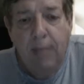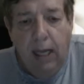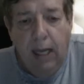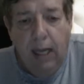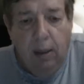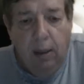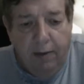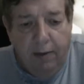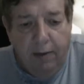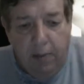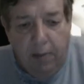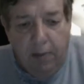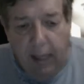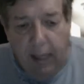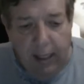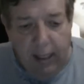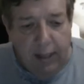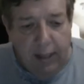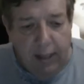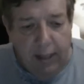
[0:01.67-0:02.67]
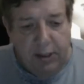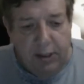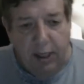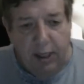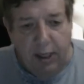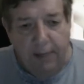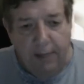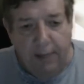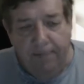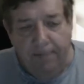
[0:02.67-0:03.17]
Hello, everybody. It's
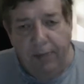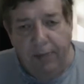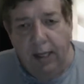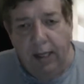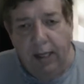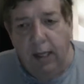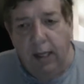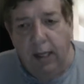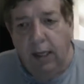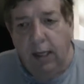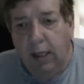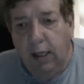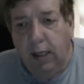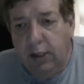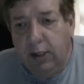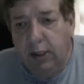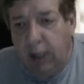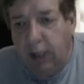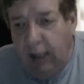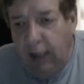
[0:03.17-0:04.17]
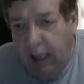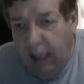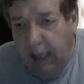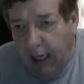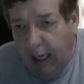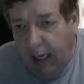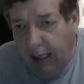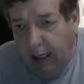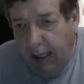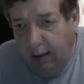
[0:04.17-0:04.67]
uh, Sunday
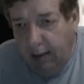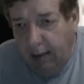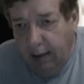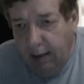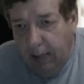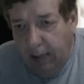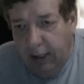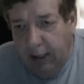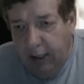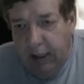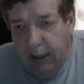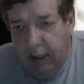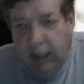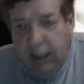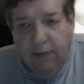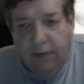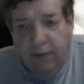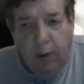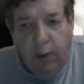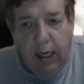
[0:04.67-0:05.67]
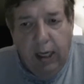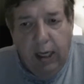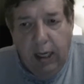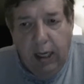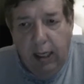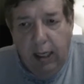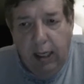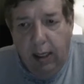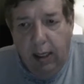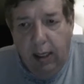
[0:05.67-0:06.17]
night, about
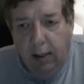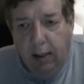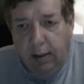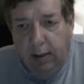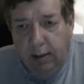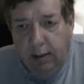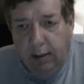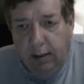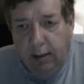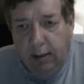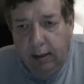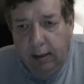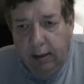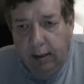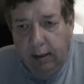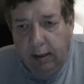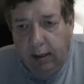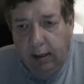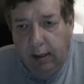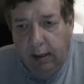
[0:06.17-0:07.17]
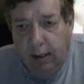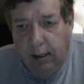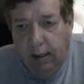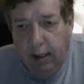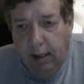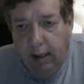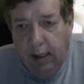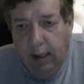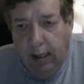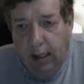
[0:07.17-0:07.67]
6:48 here.
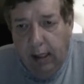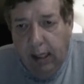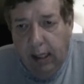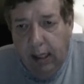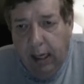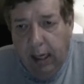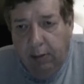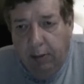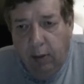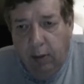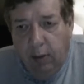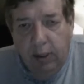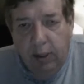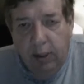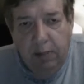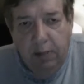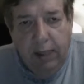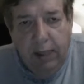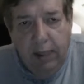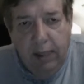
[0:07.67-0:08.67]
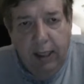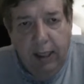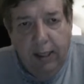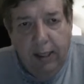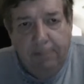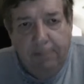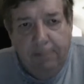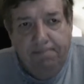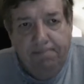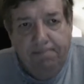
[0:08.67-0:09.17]
I'm going to be
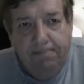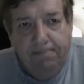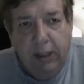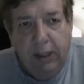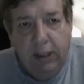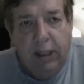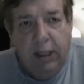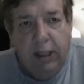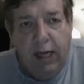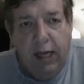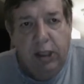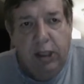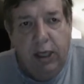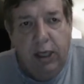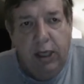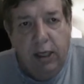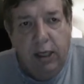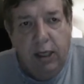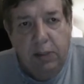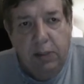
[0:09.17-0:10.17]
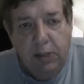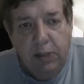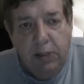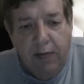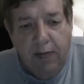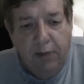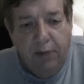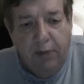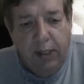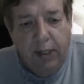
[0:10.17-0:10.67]
uh, just kind of sharing some
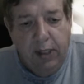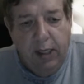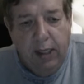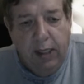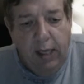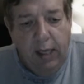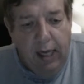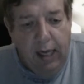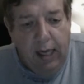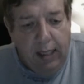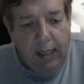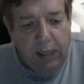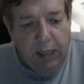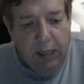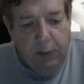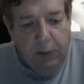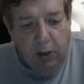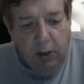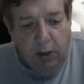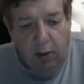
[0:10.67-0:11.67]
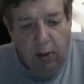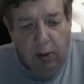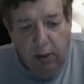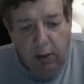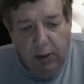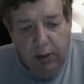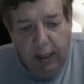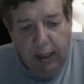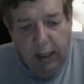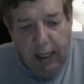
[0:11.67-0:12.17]
stuff with you that's been going
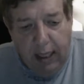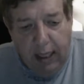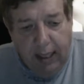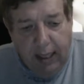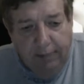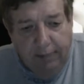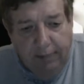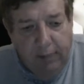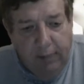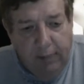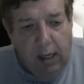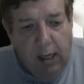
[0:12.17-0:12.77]
on today.